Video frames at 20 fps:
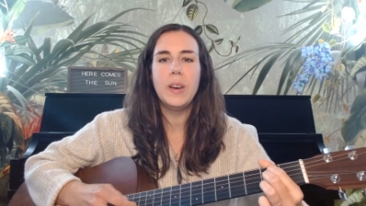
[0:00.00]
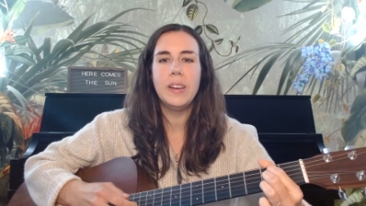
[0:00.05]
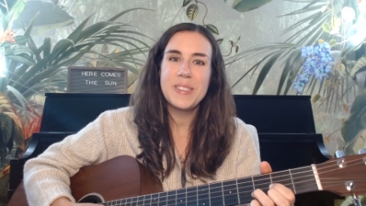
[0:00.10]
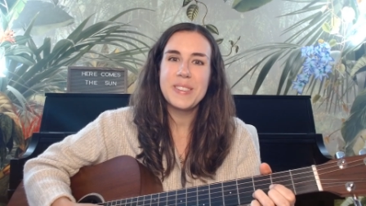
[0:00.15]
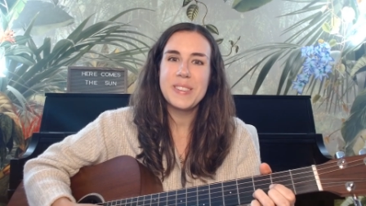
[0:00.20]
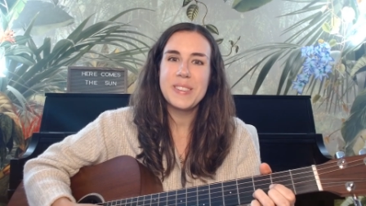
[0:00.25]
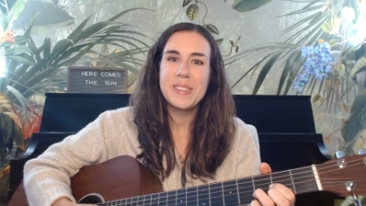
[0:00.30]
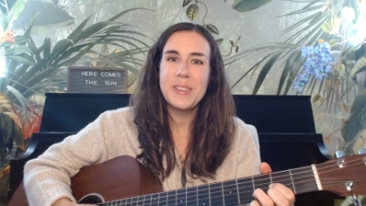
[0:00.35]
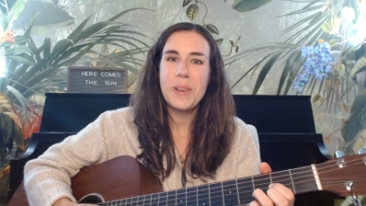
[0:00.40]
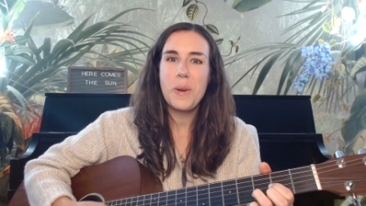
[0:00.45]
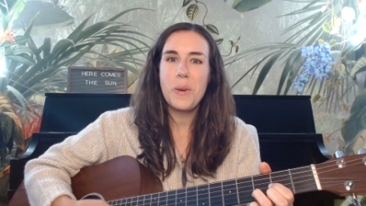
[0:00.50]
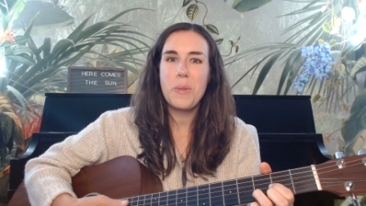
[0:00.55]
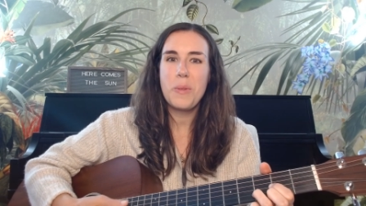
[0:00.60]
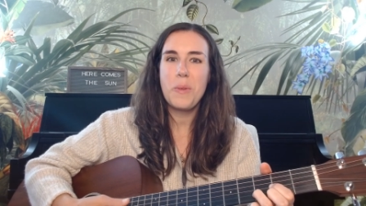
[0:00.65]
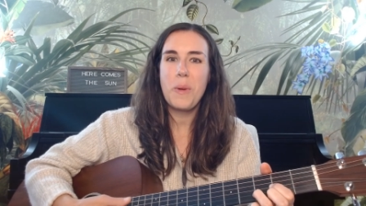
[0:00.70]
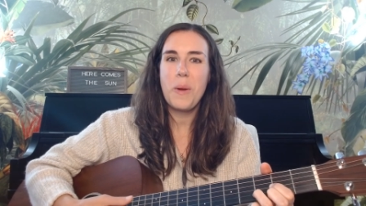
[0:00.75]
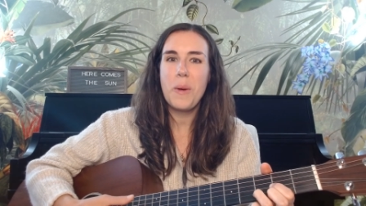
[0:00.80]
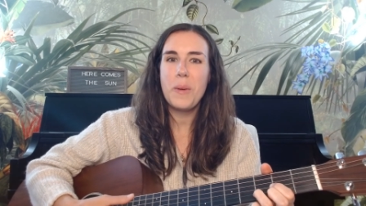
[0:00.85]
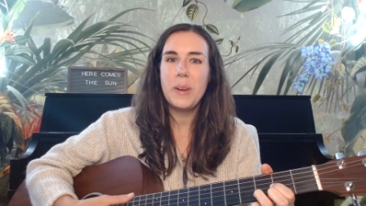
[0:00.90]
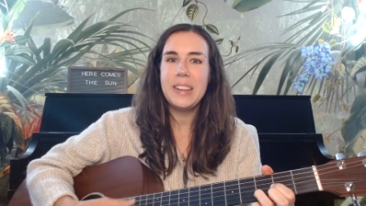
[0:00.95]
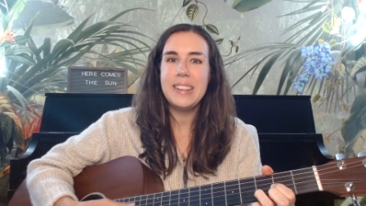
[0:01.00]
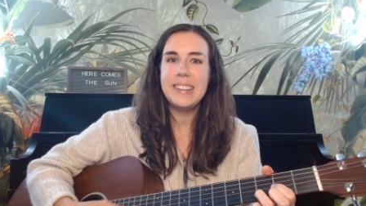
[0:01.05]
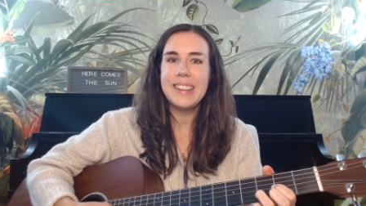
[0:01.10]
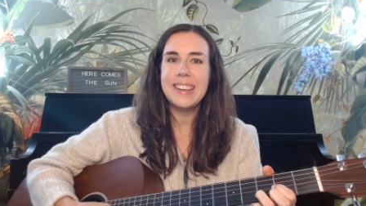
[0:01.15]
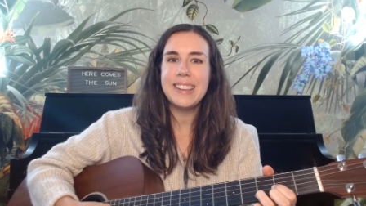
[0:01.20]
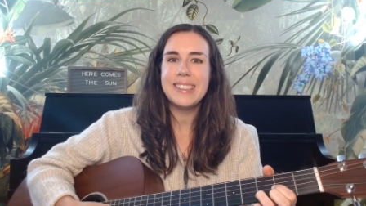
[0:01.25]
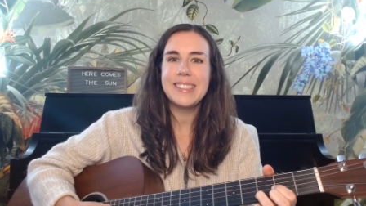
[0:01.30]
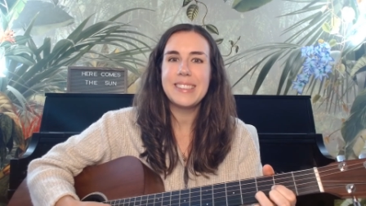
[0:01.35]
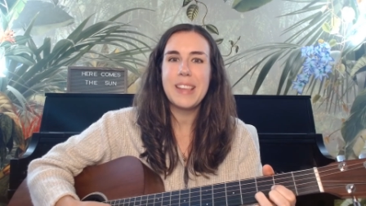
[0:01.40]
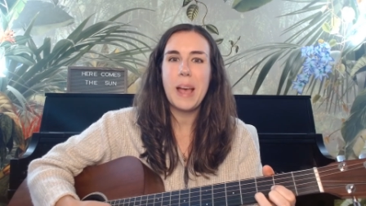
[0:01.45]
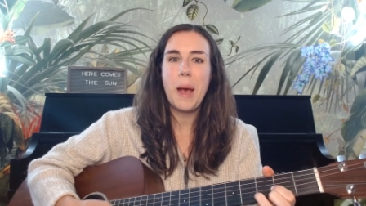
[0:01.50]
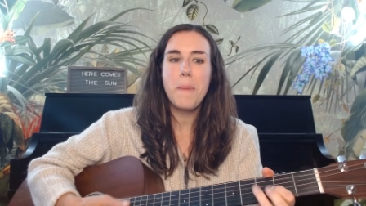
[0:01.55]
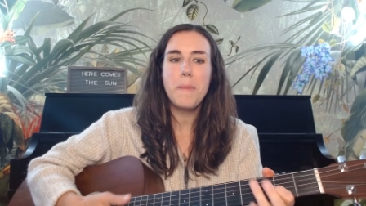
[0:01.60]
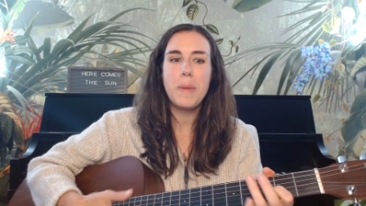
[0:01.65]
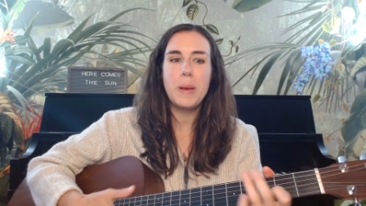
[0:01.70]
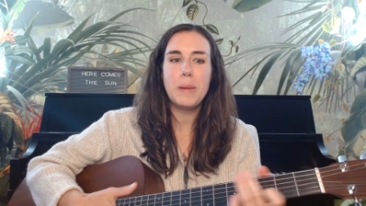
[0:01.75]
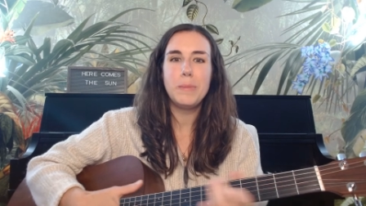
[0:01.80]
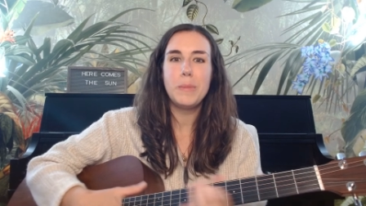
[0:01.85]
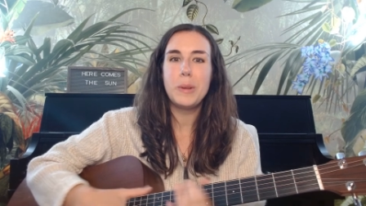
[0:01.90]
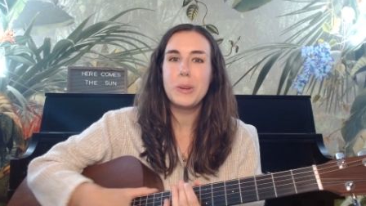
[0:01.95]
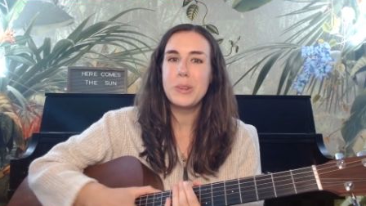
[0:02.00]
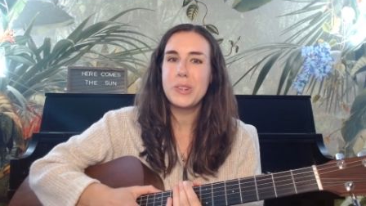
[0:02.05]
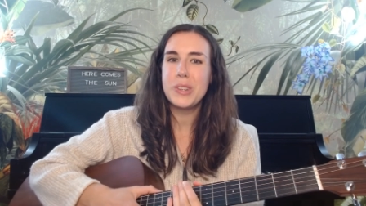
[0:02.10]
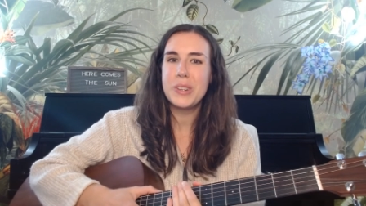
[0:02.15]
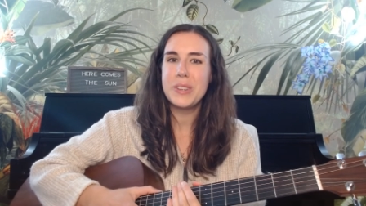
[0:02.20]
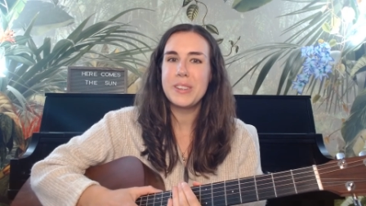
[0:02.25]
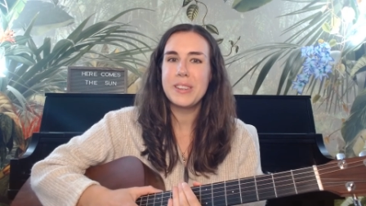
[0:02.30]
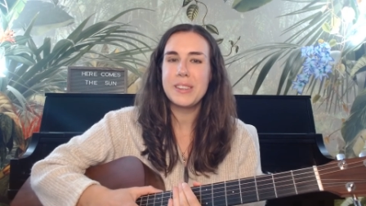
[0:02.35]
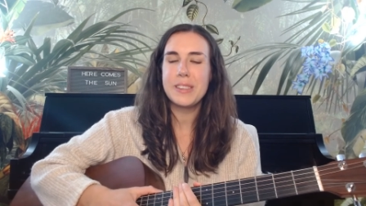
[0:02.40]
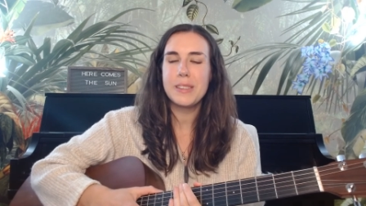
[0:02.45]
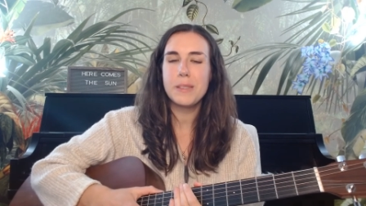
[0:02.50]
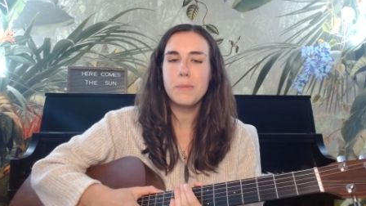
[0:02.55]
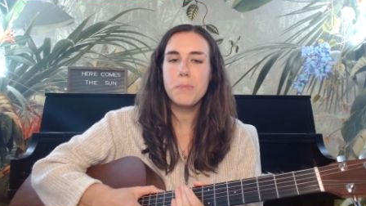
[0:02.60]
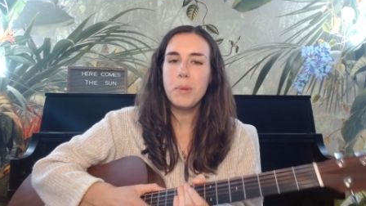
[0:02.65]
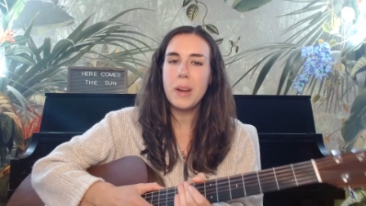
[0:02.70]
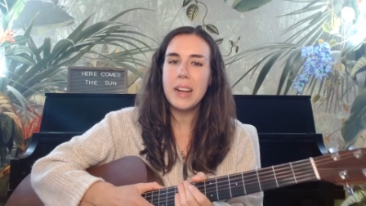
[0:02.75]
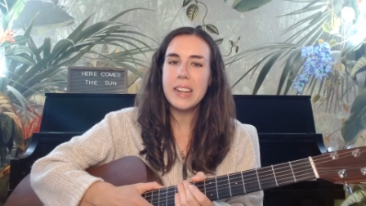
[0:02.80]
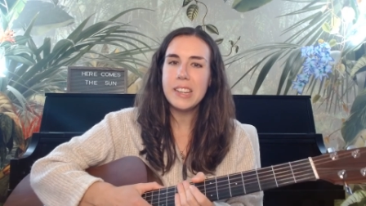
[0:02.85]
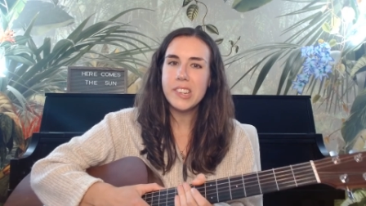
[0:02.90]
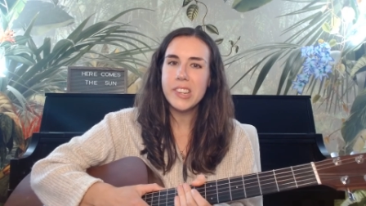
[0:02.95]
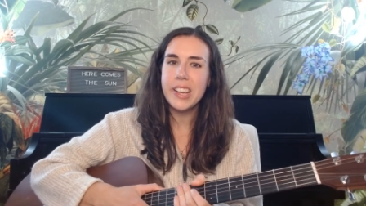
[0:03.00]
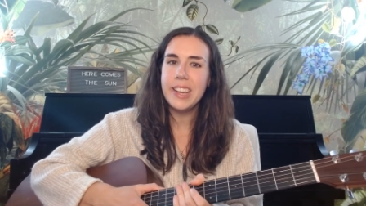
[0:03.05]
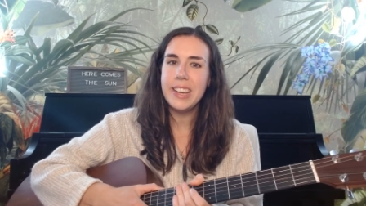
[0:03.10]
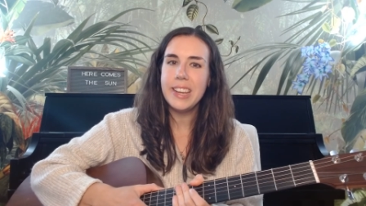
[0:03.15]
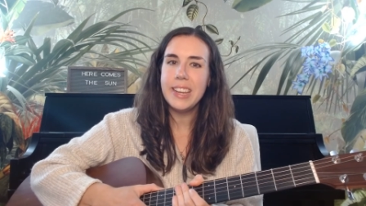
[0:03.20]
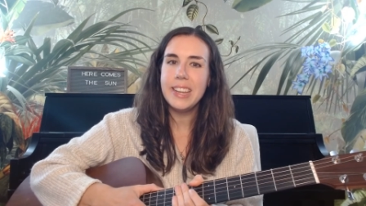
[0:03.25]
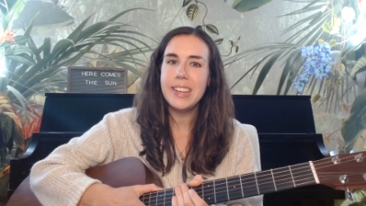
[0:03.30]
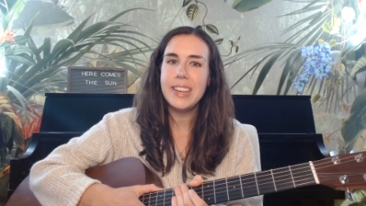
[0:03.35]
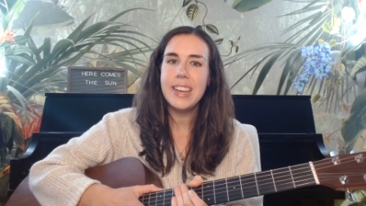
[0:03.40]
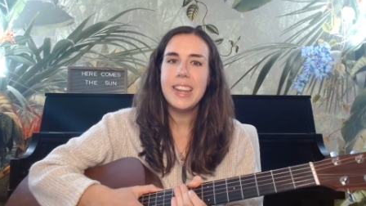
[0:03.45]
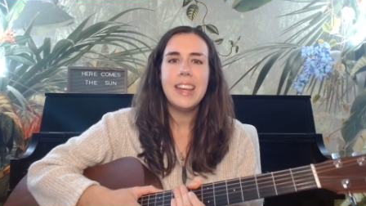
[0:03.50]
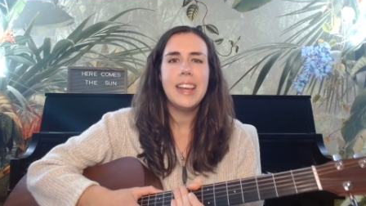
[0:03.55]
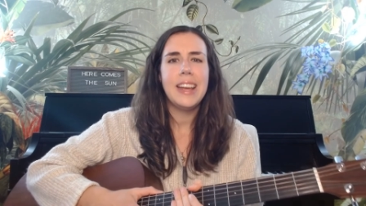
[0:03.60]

So throw in some emotional expression,